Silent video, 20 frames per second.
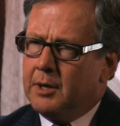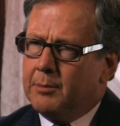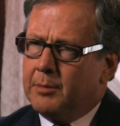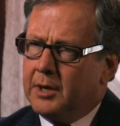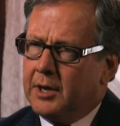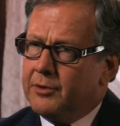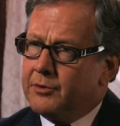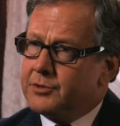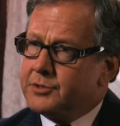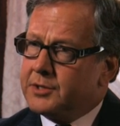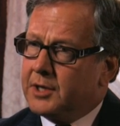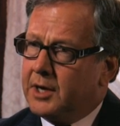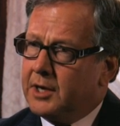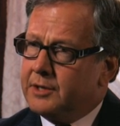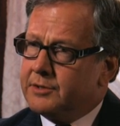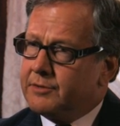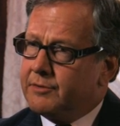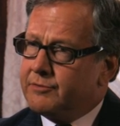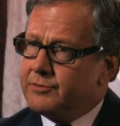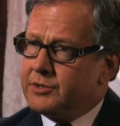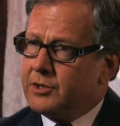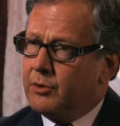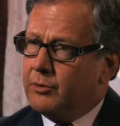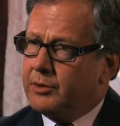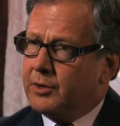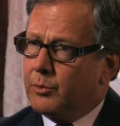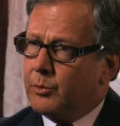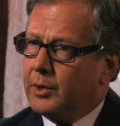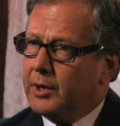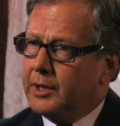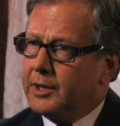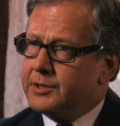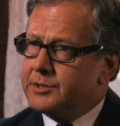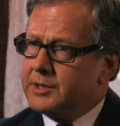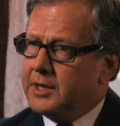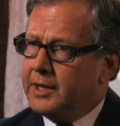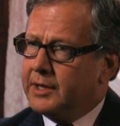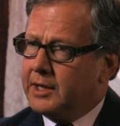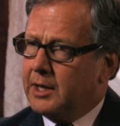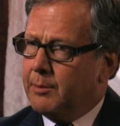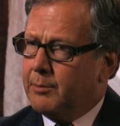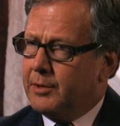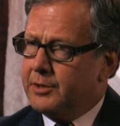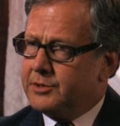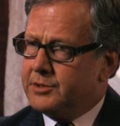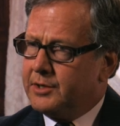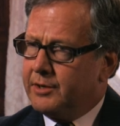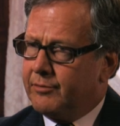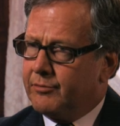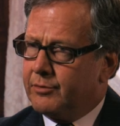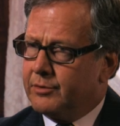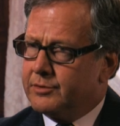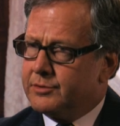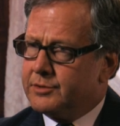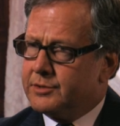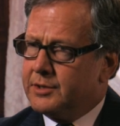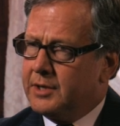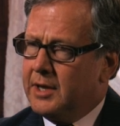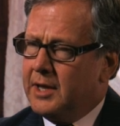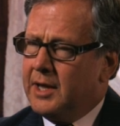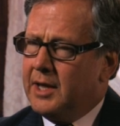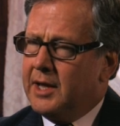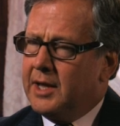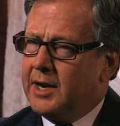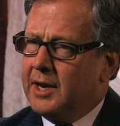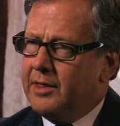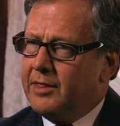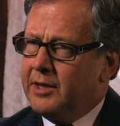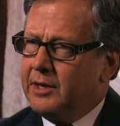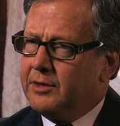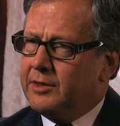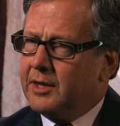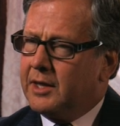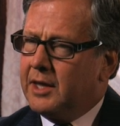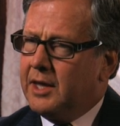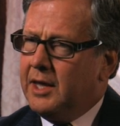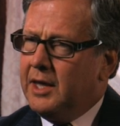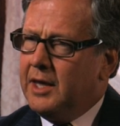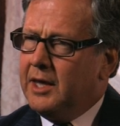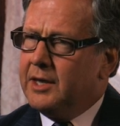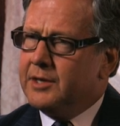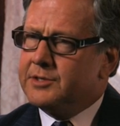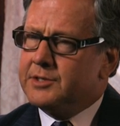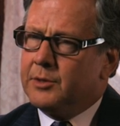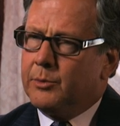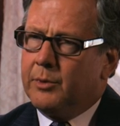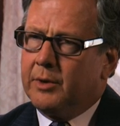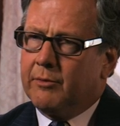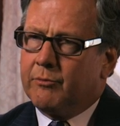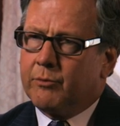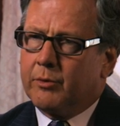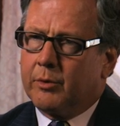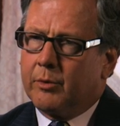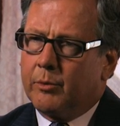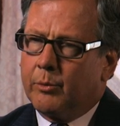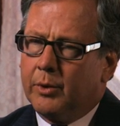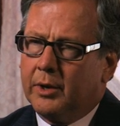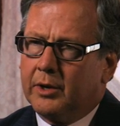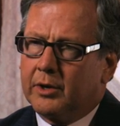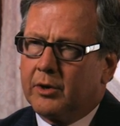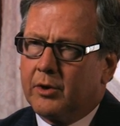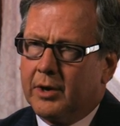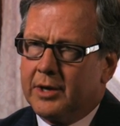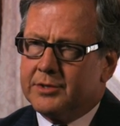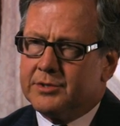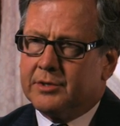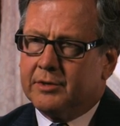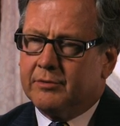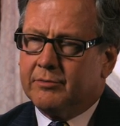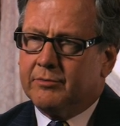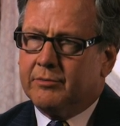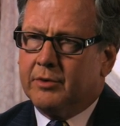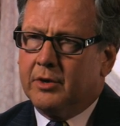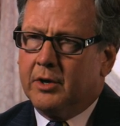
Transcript: But other studies have shown there really is not that much difference. And I think the key is that we, if we're real aggressive